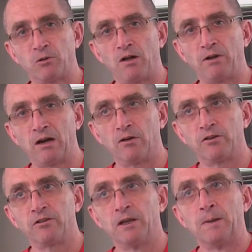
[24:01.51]
twelve
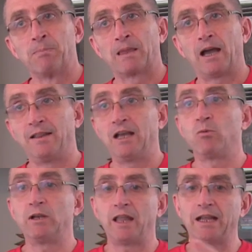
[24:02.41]
hours, and
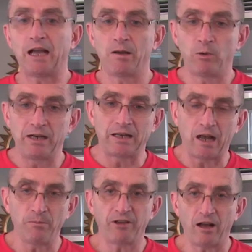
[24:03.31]
then when they when it
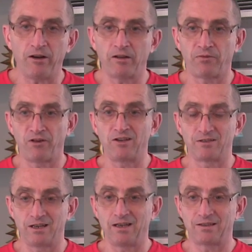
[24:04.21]
comes out of the
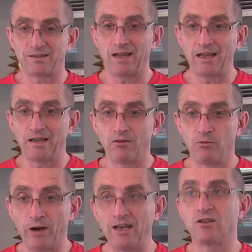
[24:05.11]
fridge the next day, you're
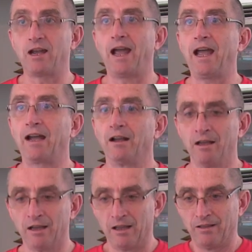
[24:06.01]
ready to hang.
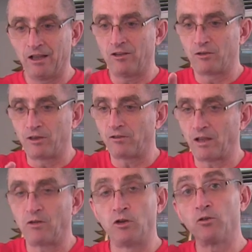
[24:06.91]
There's
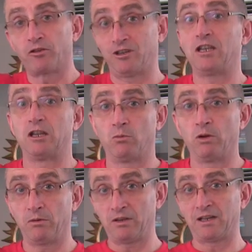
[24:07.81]
this. You'll see
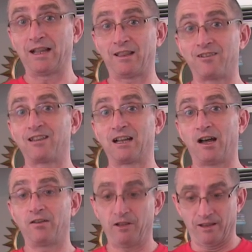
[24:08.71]
when we get this thing
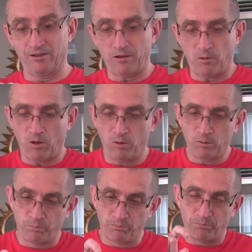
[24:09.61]
out of here. There's a
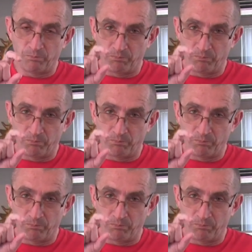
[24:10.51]
whole